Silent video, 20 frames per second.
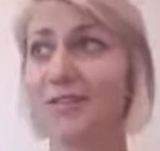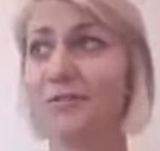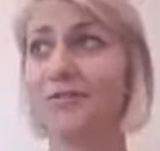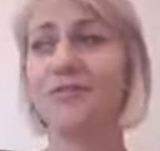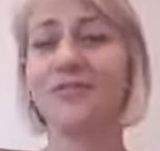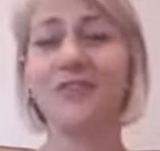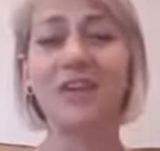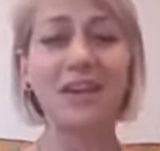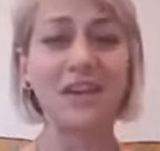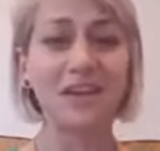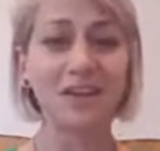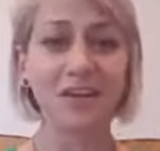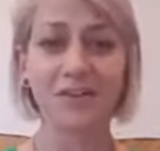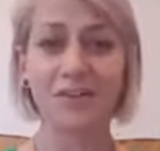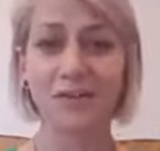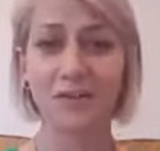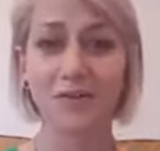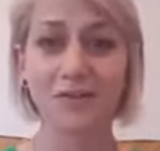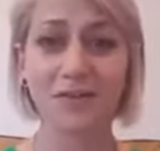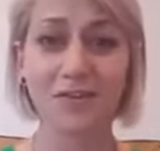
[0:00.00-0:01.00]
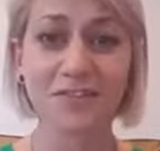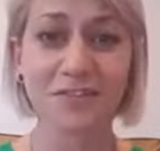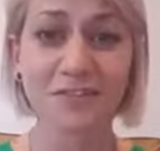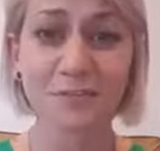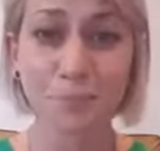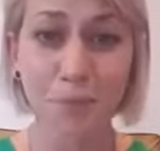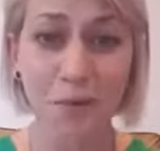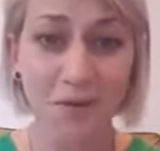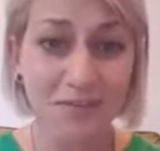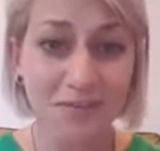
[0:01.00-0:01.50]
feeling like the universe is
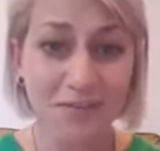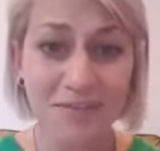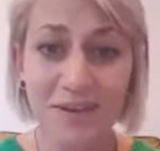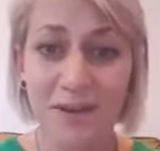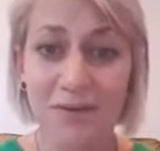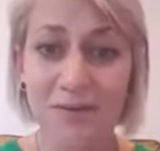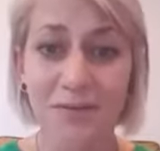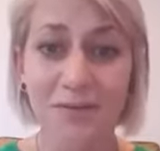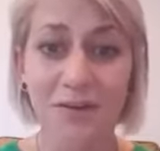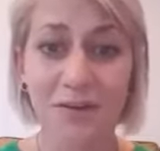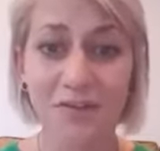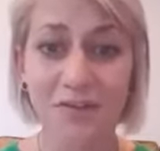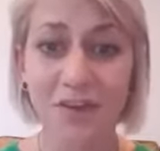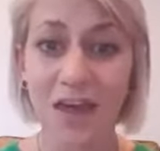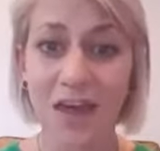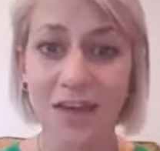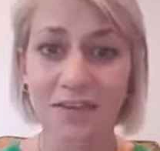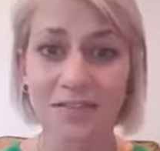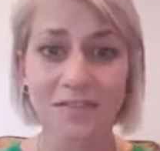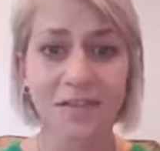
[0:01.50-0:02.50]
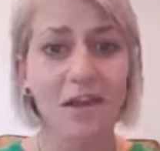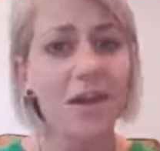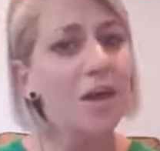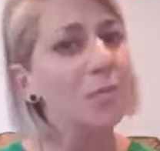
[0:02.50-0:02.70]
pressing down on our chest.